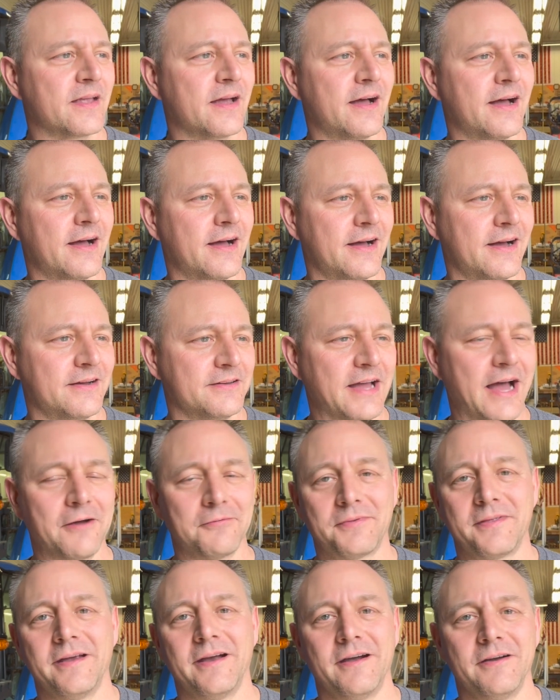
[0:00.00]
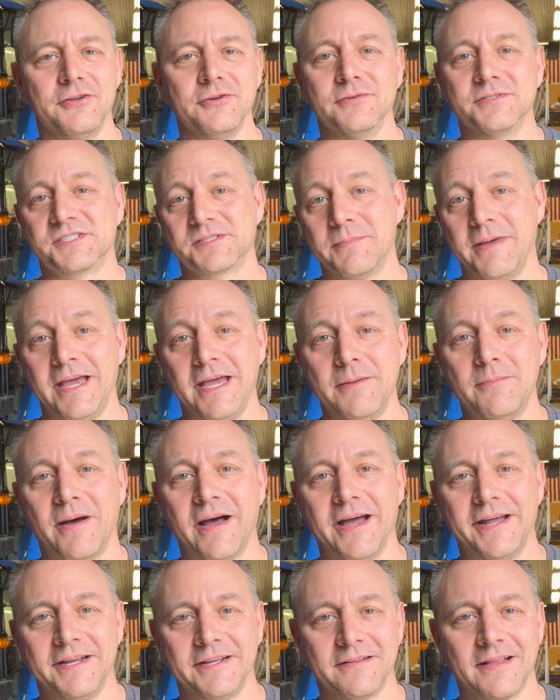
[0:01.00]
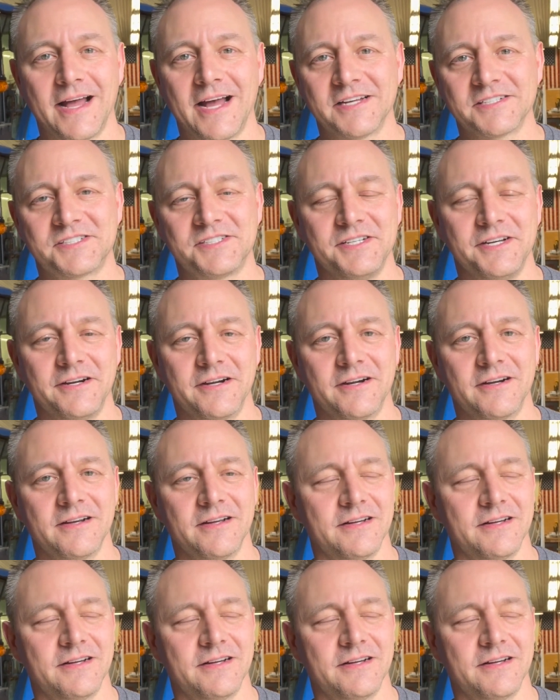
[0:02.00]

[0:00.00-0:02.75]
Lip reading: out there doing some hay binding last year.